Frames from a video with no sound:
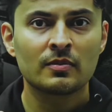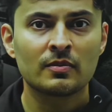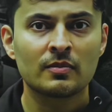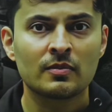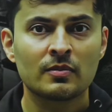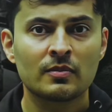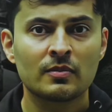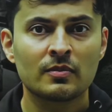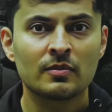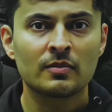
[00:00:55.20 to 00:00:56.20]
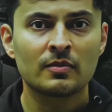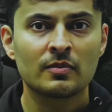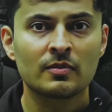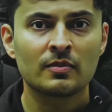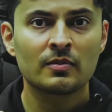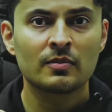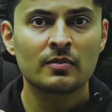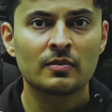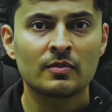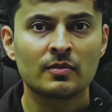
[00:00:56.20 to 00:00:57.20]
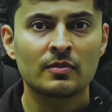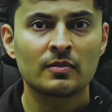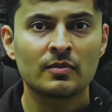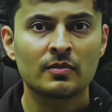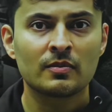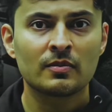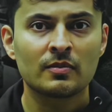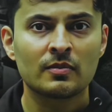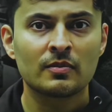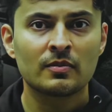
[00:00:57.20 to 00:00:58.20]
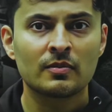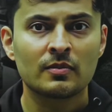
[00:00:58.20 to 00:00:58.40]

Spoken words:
This person isn't speaking.